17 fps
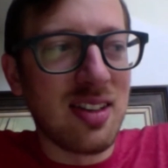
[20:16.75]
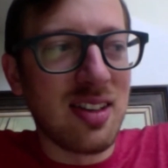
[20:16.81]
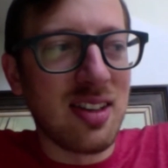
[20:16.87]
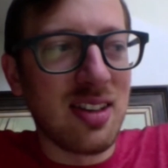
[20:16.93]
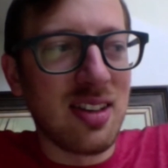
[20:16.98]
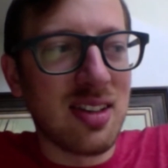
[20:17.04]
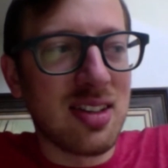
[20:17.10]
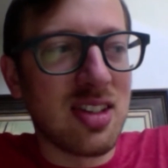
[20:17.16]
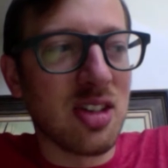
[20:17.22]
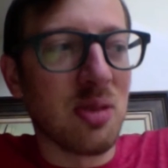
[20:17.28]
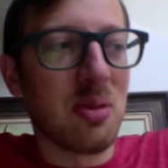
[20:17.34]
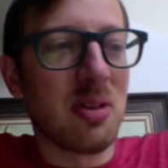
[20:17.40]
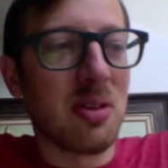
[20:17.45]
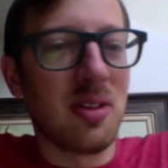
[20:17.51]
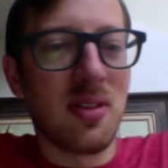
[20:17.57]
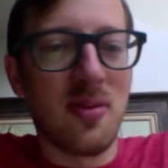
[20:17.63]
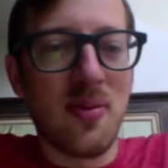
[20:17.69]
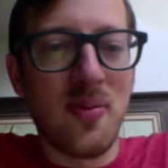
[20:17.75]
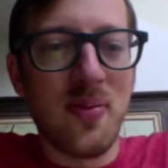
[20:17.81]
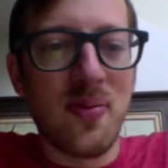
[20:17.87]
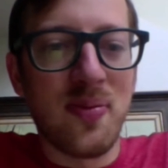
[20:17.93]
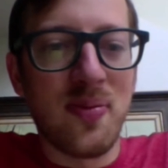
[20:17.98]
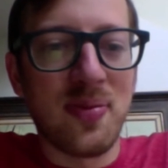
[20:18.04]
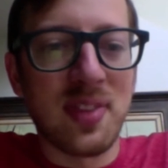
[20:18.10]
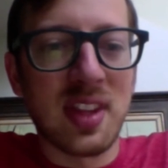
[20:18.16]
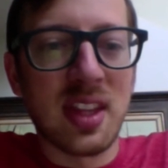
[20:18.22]
even though you liked
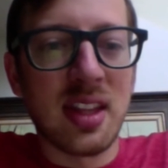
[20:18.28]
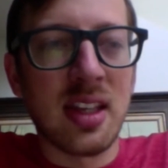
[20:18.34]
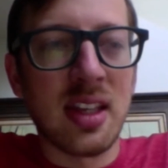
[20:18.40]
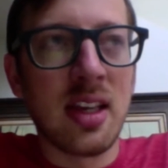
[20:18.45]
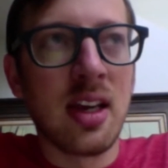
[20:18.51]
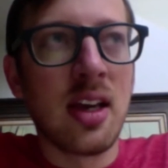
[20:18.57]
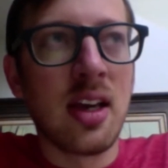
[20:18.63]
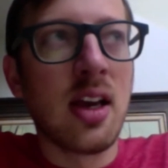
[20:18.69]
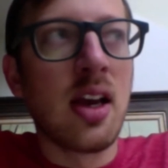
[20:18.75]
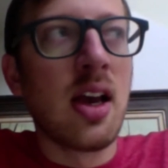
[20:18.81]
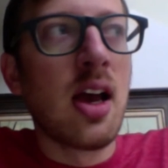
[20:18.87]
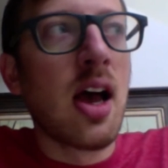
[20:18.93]
LA, or